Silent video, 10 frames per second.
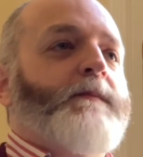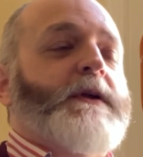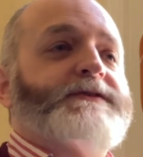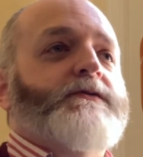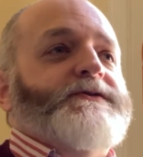
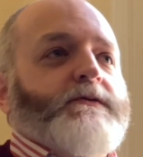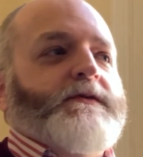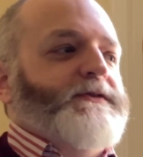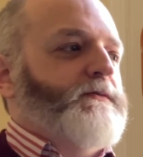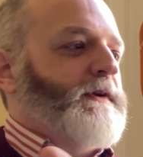So
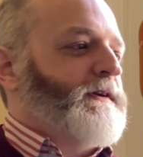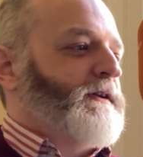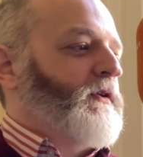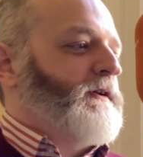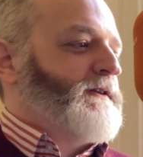
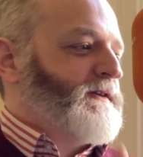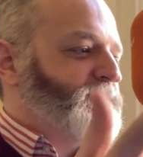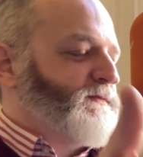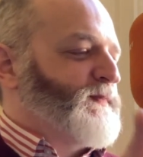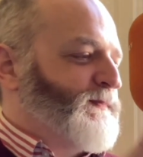
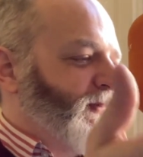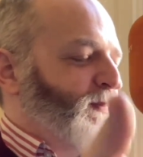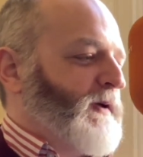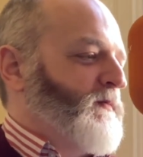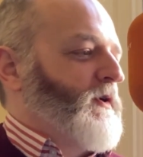let's just
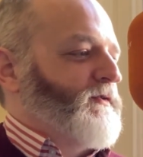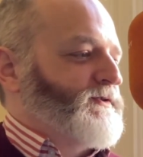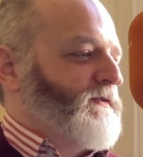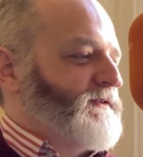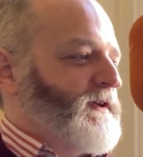pick up one or
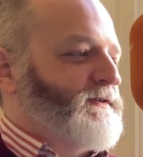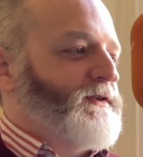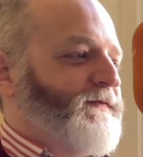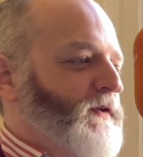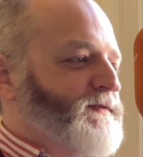two of those things.
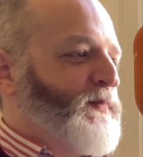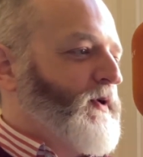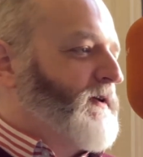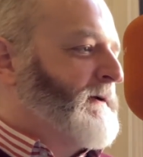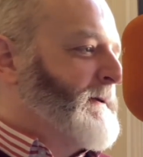Your first
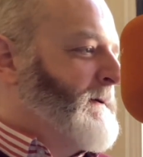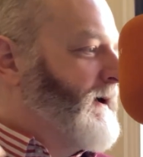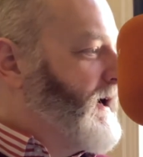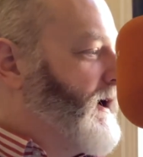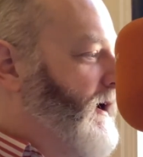point,
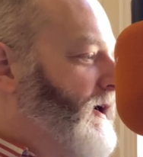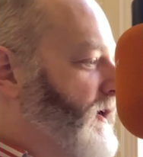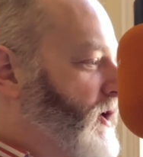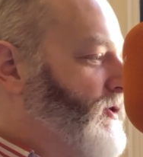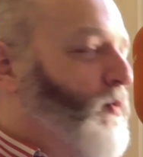
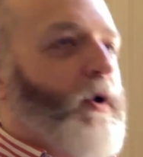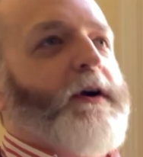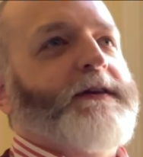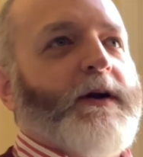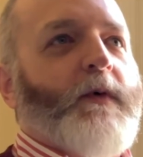you're
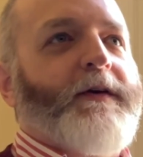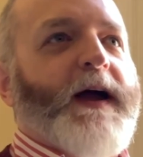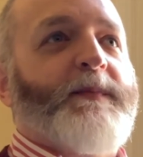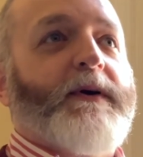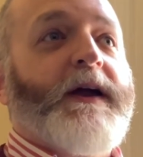worried that it won't
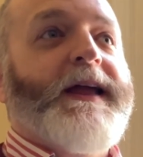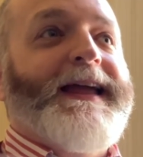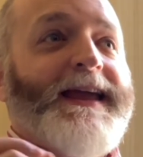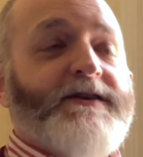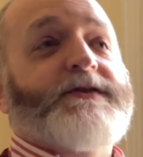happen.
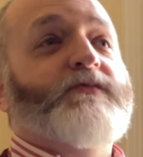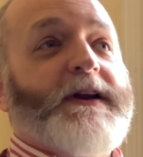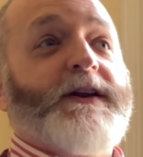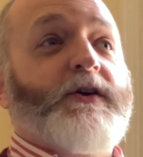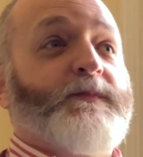Here's a
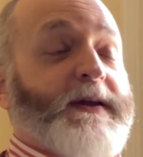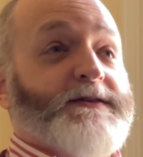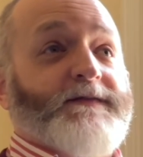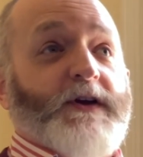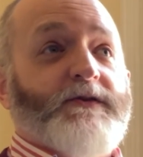really good
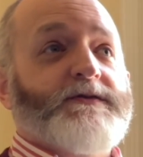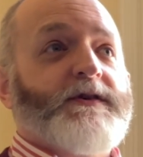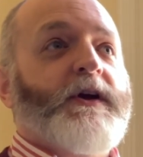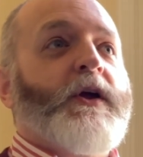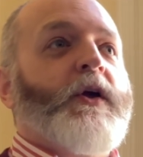piece of
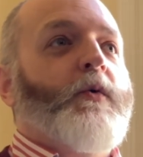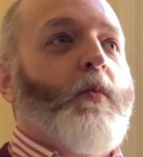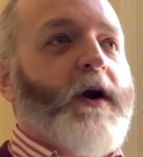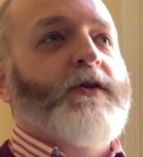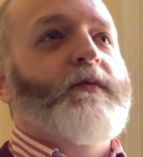news.
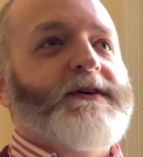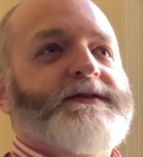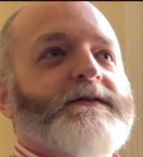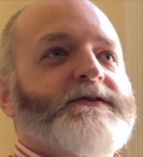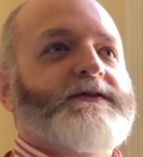One of the
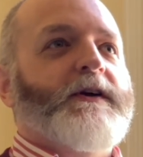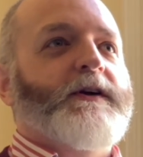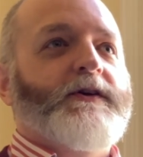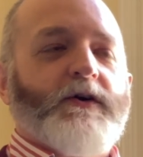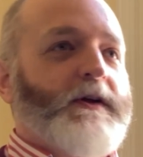reasons,
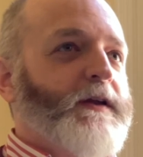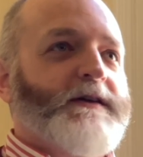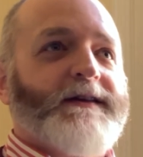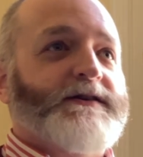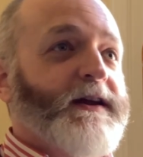
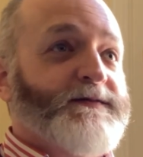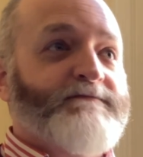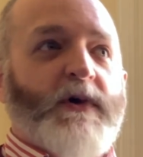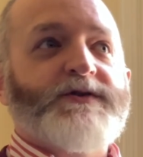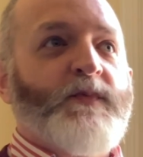it's
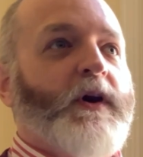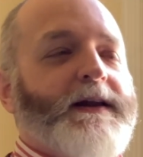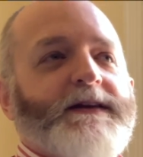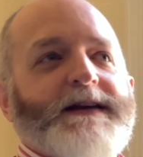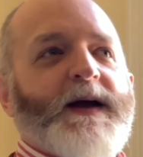much more
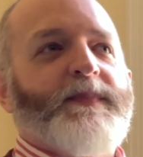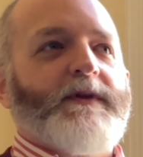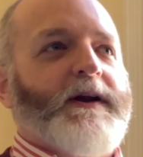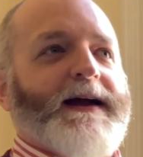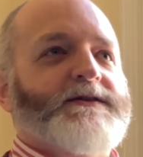likely to happen
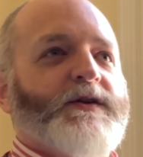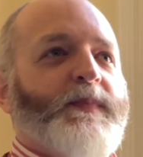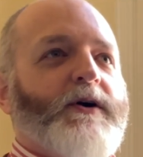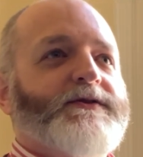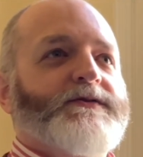than it has in the
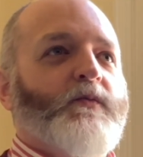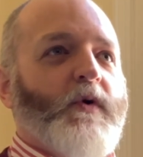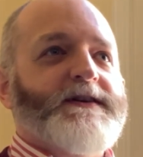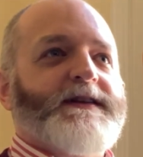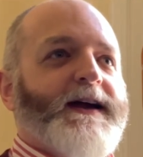past.
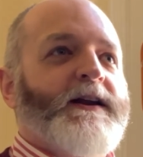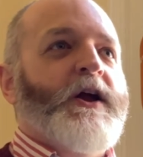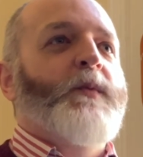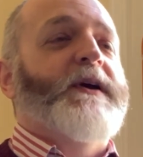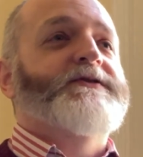Why is that?
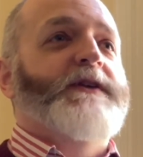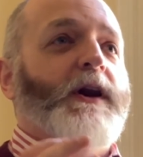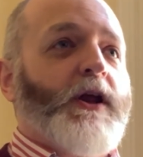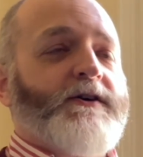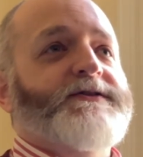Because the
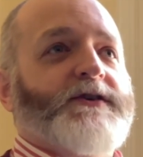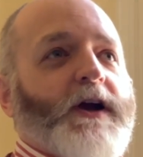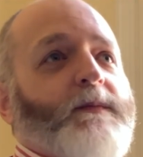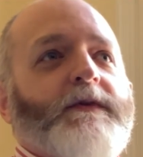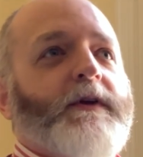last
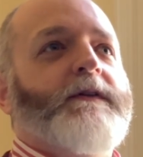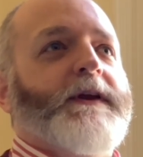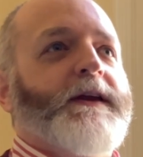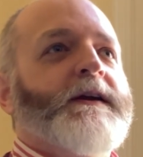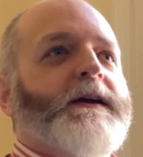time that
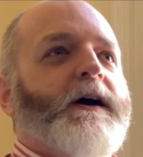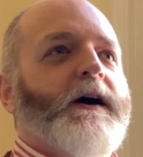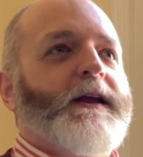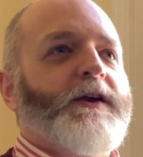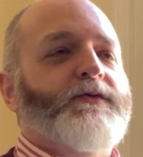the
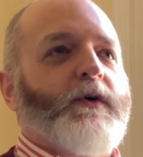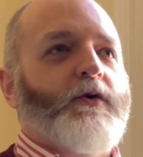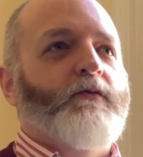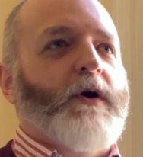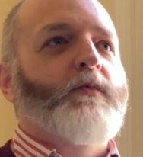
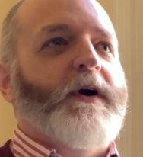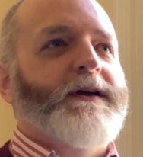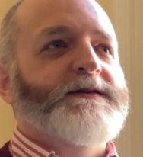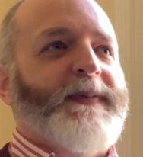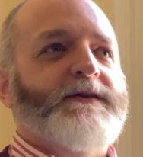Heathrow runway
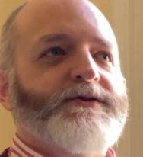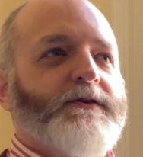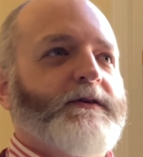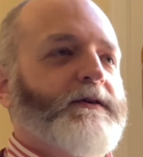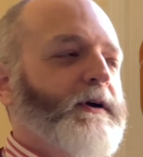
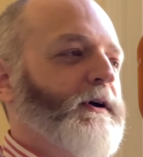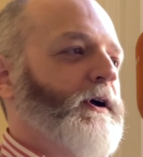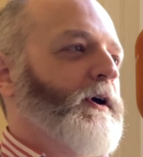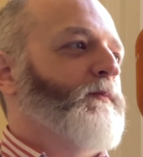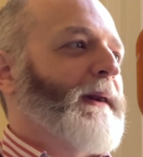expansion
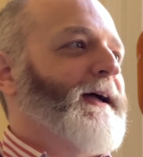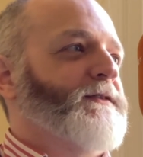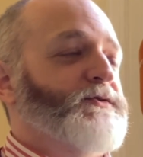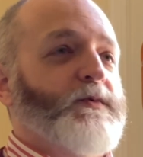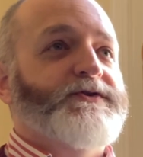
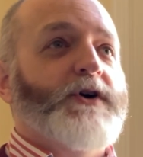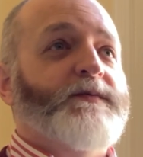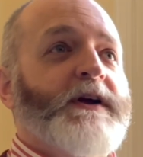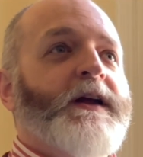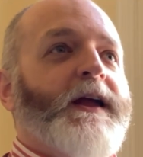plans were
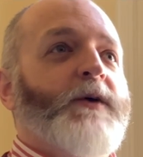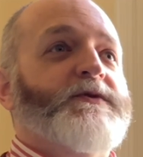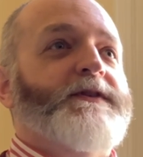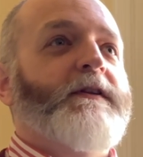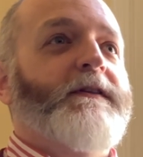stopped, it
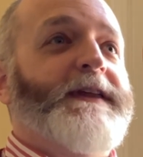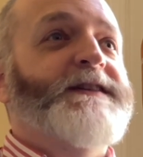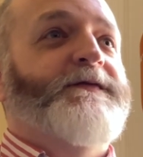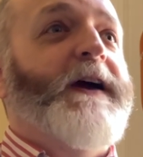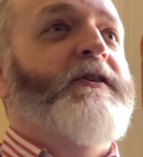was
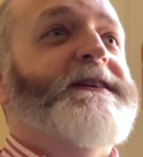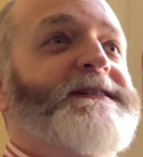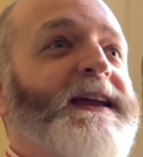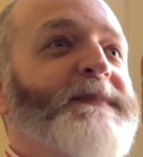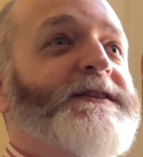these very
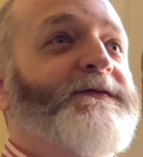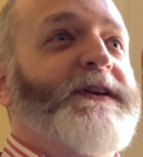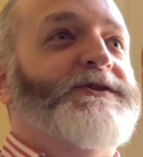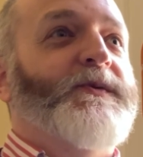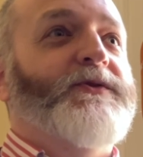same
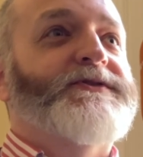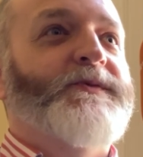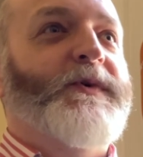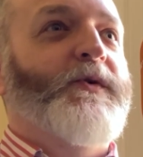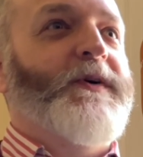individuals
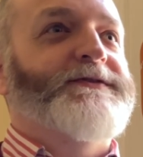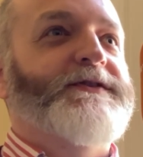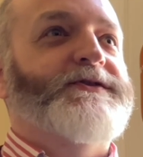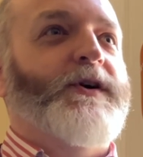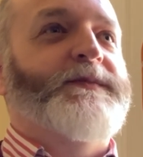were the ones
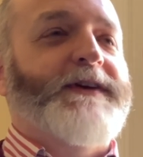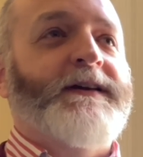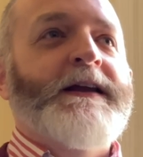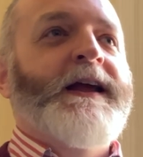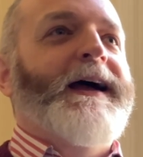that stopped
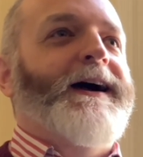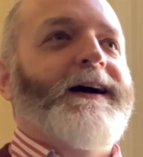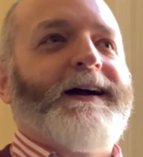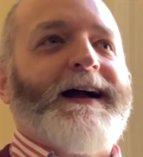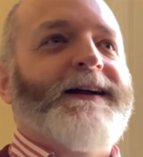it.
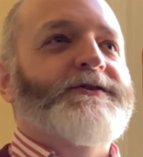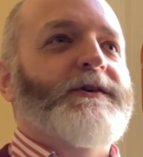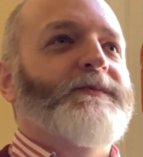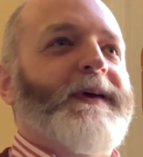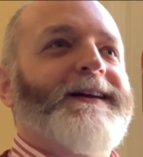
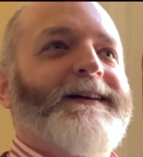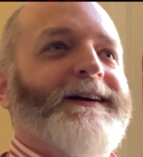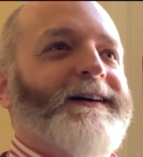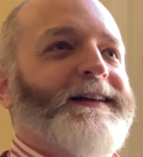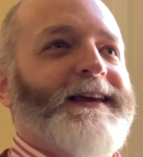Angela
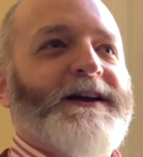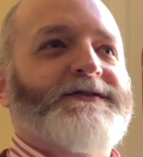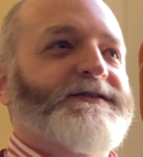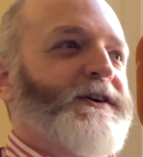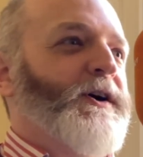Rayner, Keir
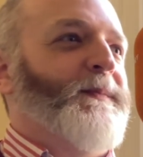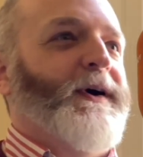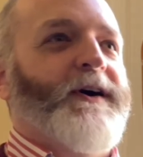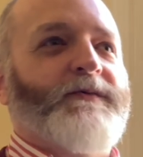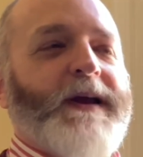
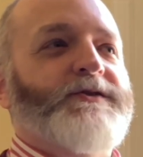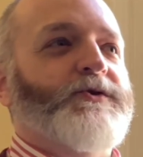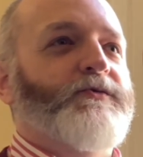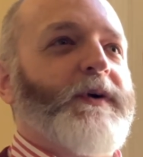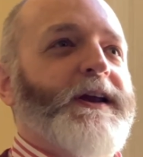Starmer,
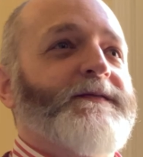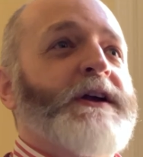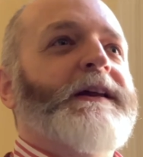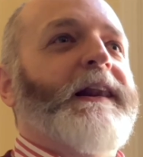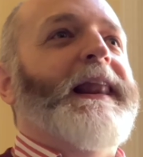Rachel Reeves
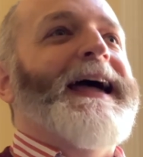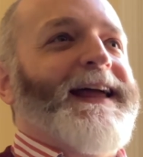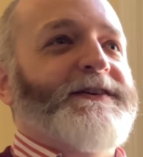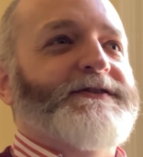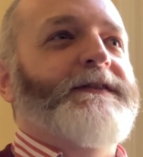
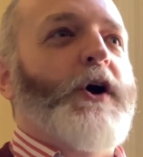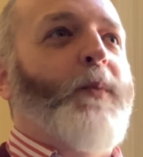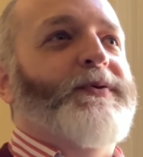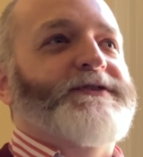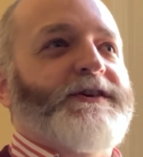led the
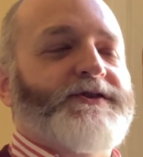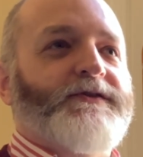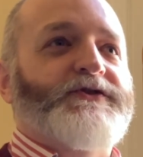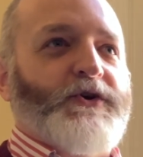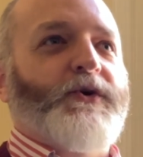
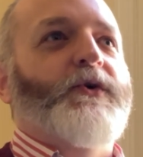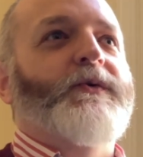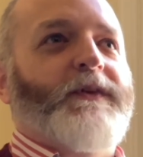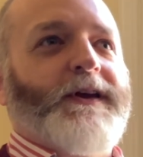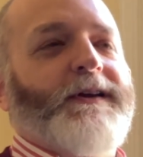opposition to
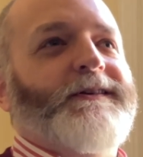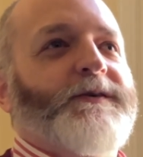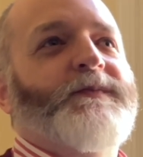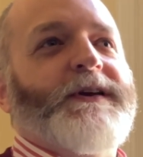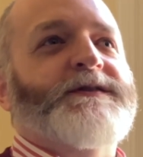
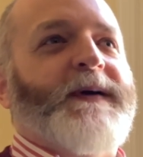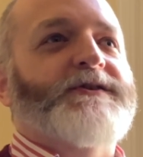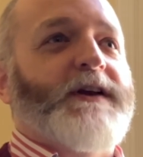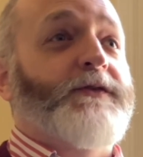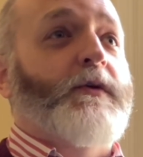the
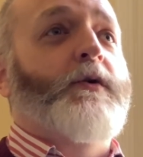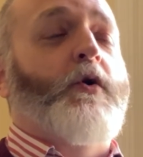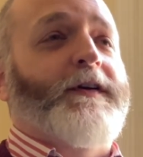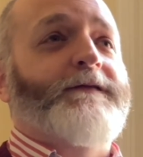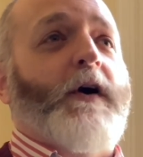expansion of Heathrow
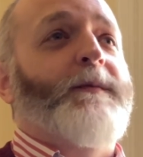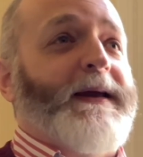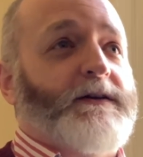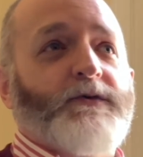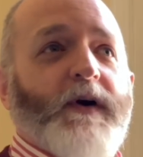on
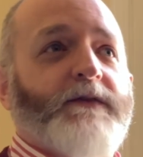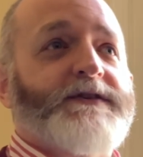environmental grounds.